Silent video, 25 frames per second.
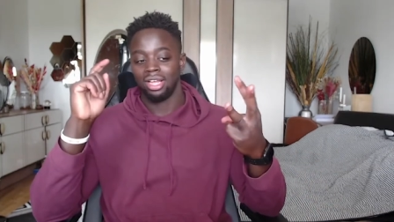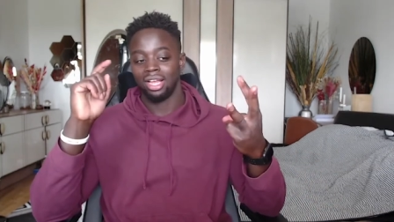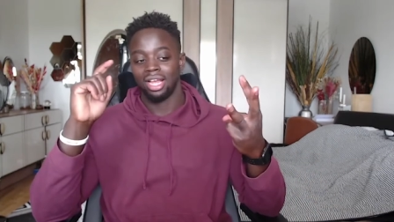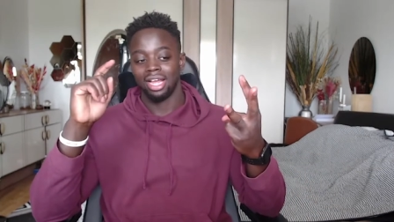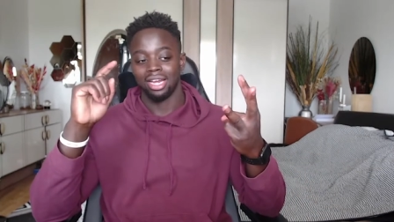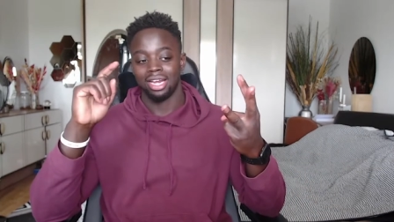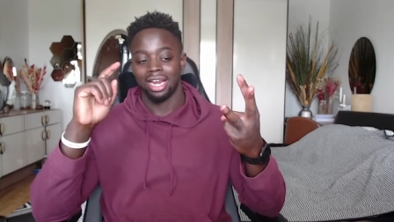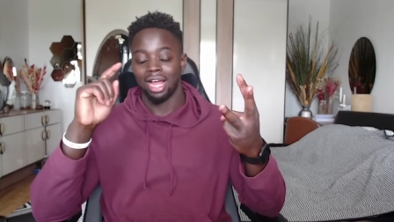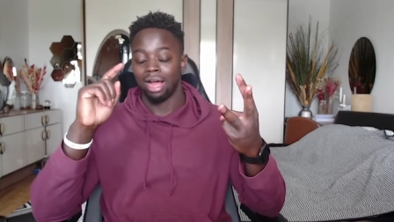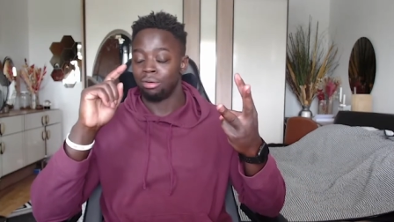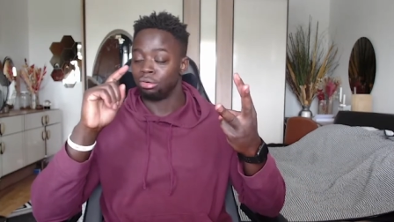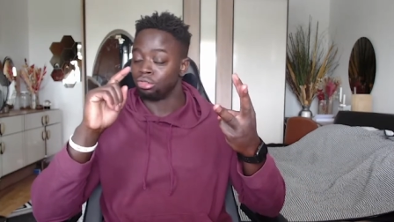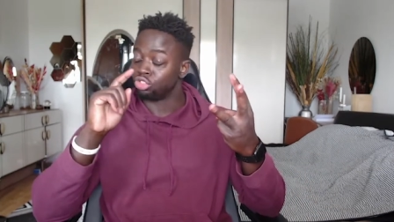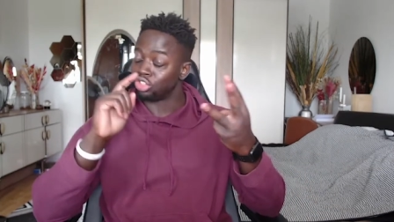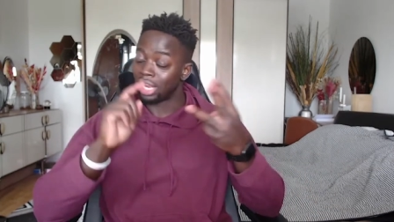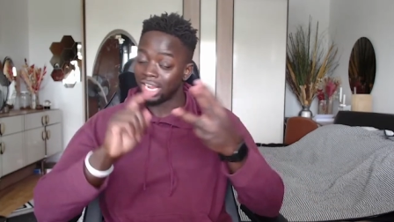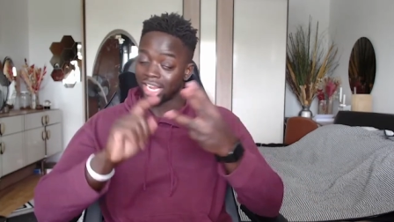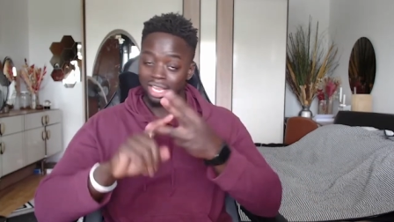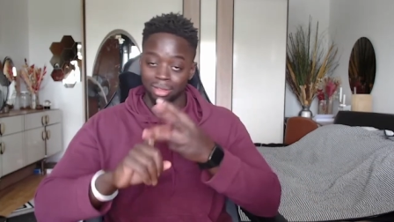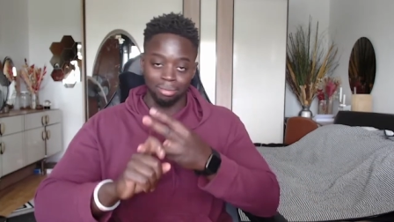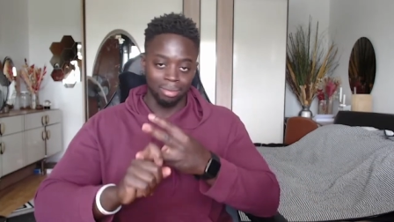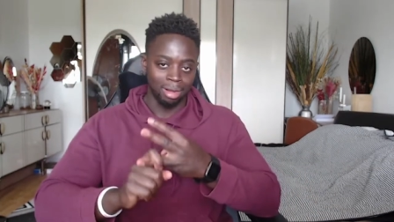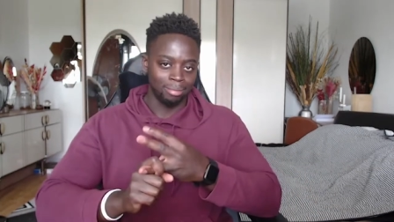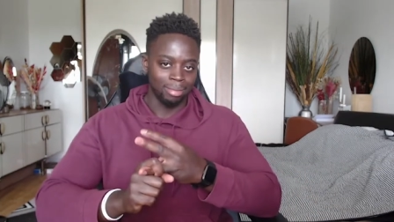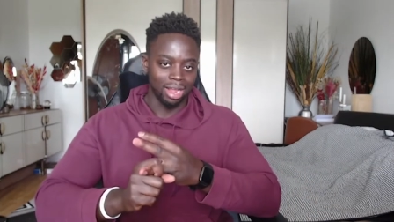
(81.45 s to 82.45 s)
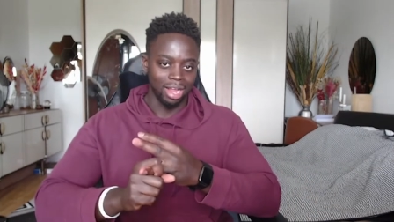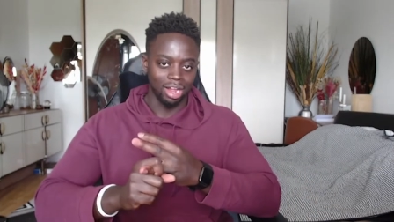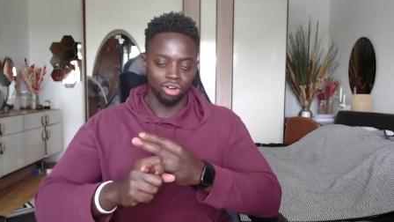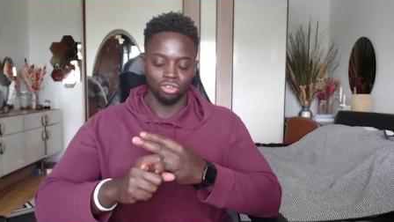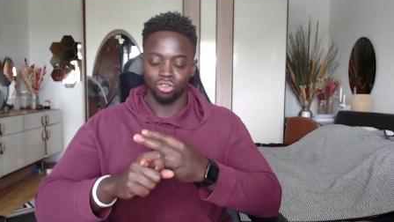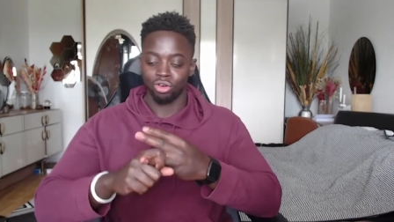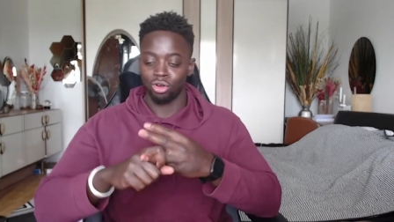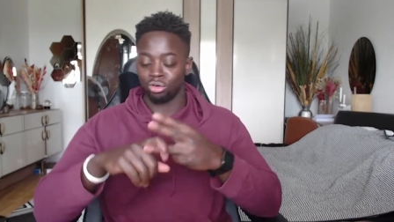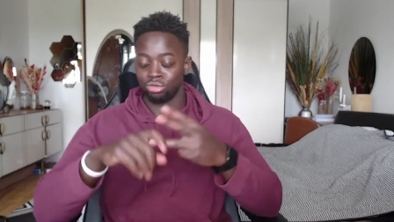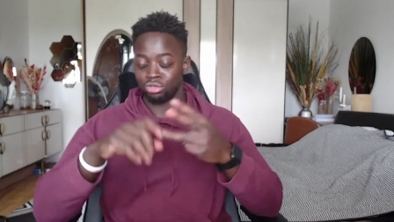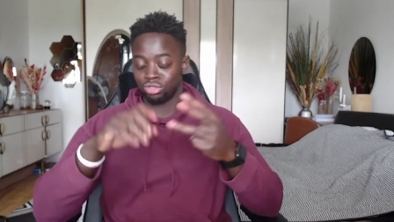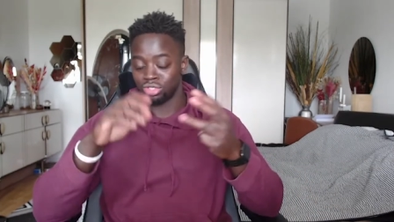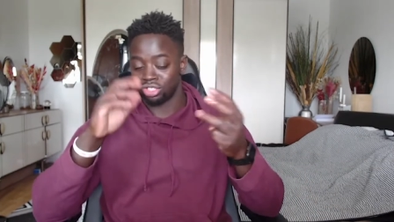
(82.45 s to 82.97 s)
and now I'm tracking my
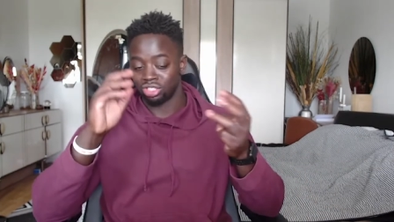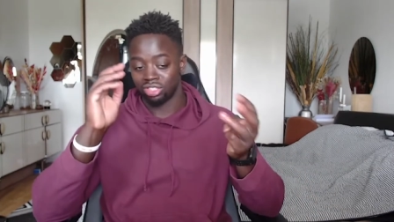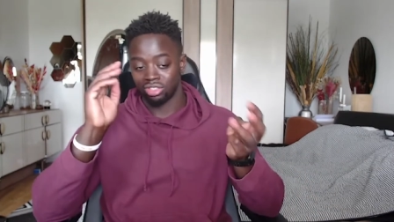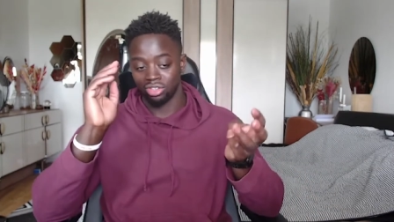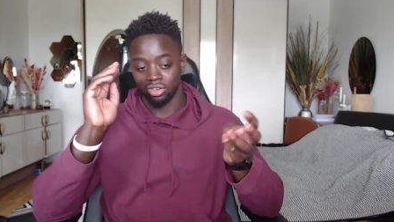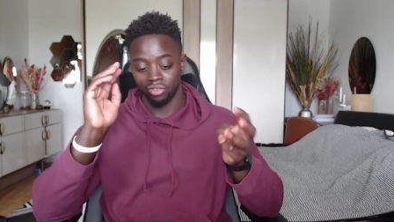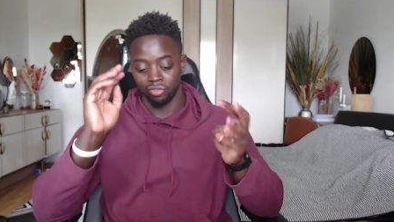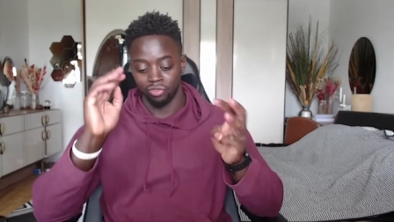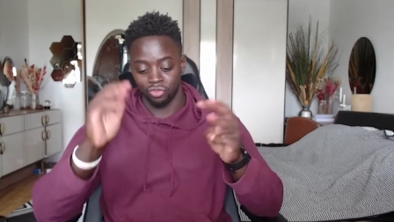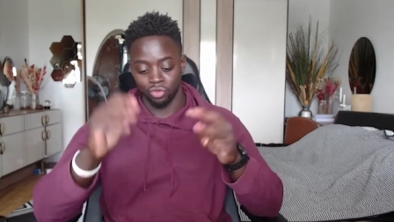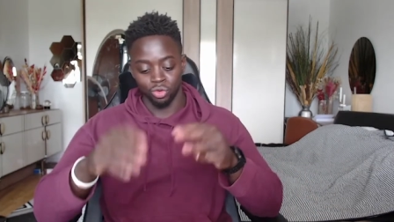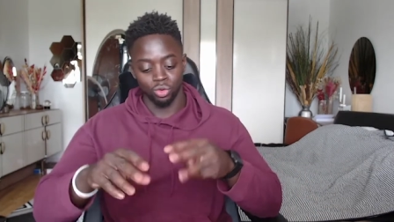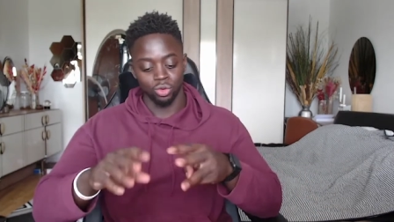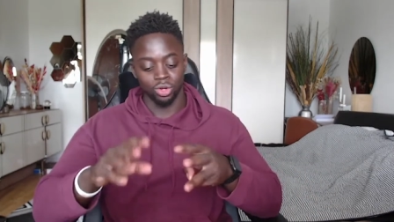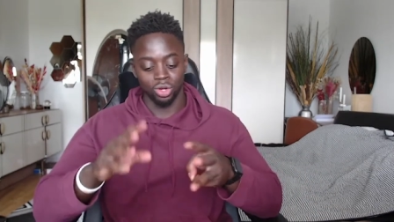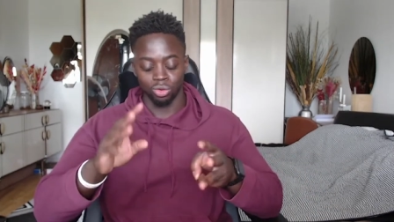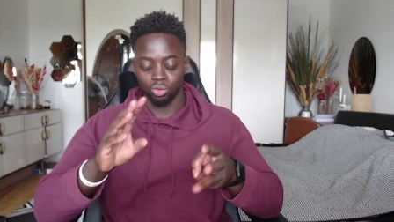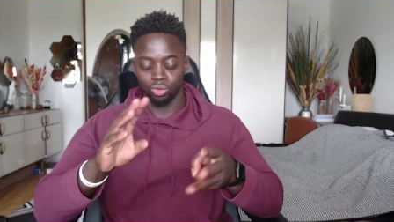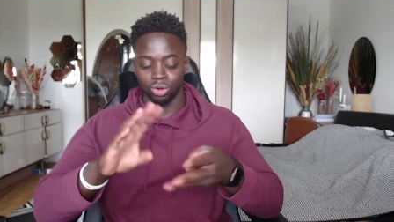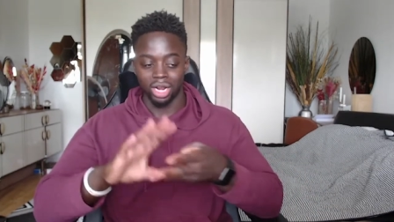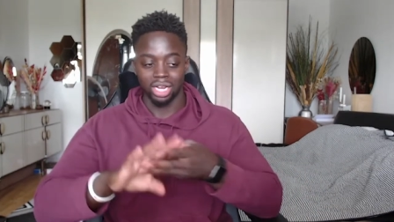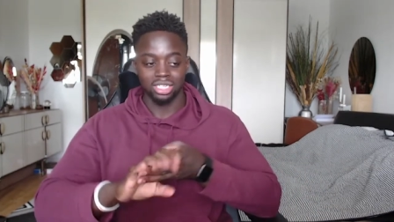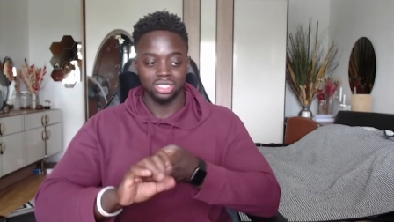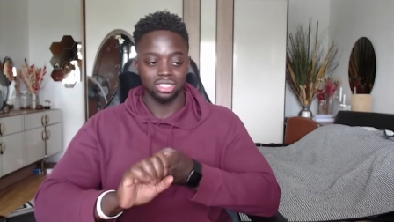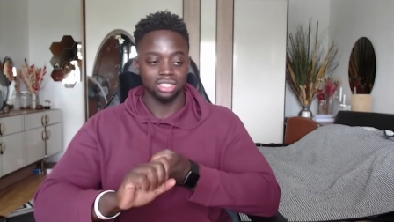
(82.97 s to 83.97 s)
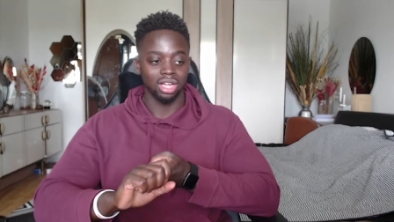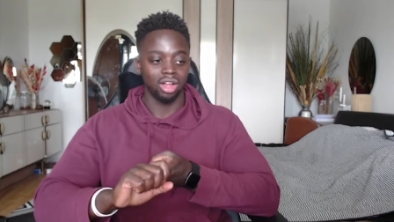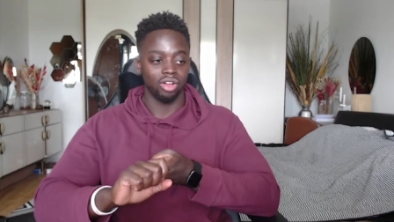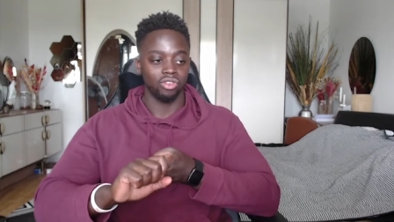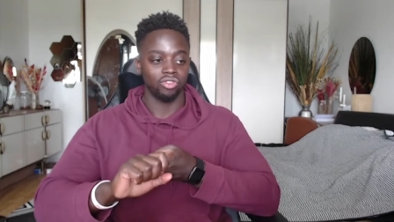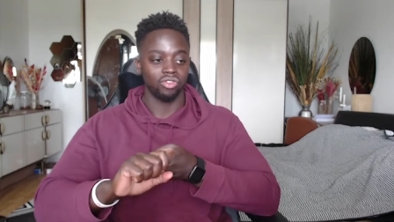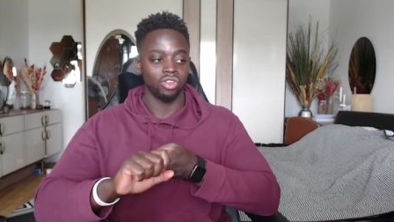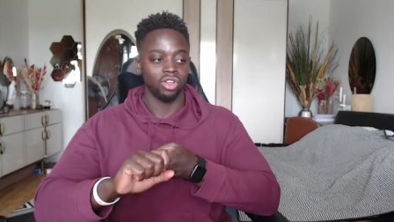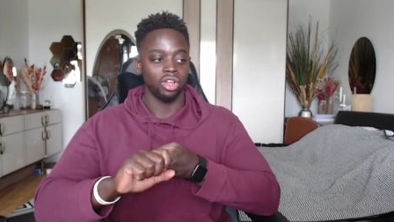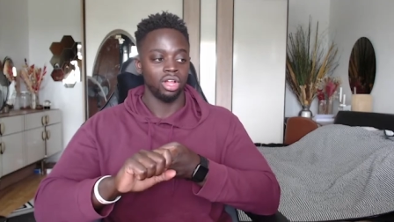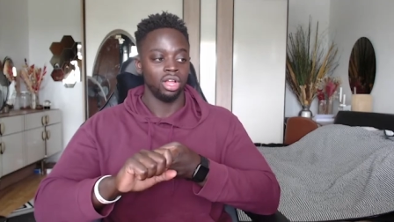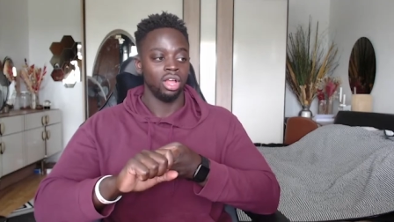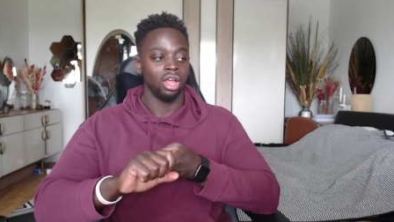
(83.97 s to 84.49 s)
macros, food and all that stuff.